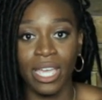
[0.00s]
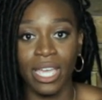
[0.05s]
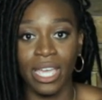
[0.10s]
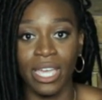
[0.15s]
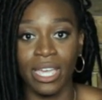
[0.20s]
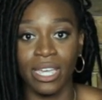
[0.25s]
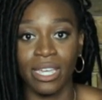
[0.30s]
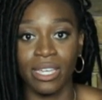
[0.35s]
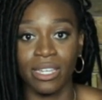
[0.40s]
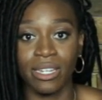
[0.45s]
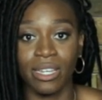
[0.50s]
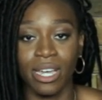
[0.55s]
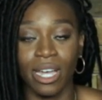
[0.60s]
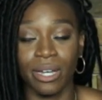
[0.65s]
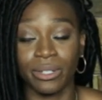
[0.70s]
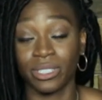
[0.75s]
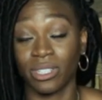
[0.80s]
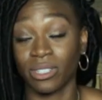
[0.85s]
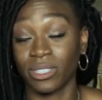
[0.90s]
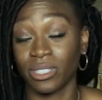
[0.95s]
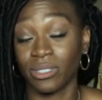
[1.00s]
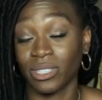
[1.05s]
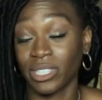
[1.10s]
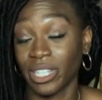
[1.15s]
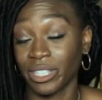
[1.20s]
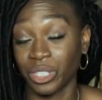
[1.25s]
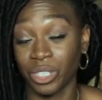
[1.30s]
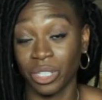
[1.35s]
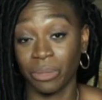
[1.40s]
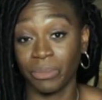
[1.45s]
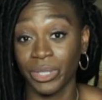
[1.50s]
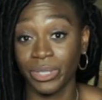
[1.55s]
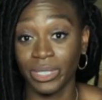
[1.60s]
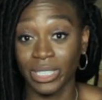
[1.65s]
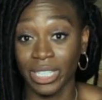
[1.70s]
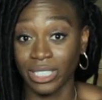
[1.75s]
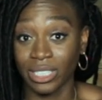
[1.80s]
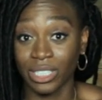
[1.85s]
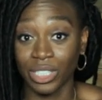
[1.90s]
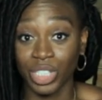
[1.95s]
And I was also sexually
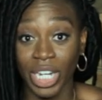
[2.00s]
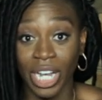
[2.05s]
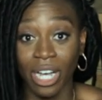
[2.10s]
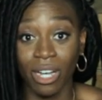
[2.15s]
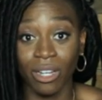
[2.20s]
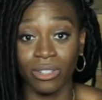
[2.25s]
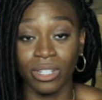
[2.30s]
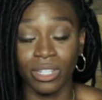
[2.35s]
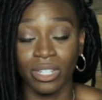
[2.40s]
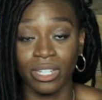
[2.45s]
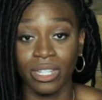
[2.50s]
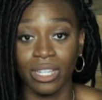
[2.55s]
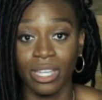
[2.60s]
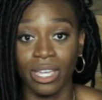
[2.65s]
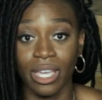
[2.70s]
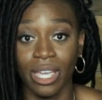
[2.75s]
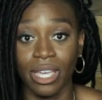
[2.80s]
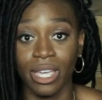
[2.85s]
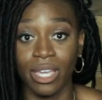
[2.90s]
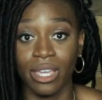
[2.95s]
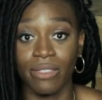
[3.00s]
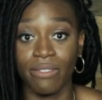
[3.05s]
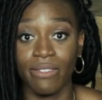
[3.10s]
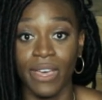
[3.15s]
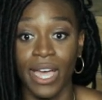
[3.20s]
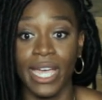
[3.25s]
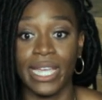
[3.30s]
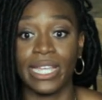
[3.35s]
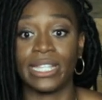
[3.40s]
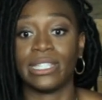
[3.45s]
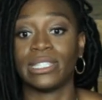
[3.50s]
abused as a child. And that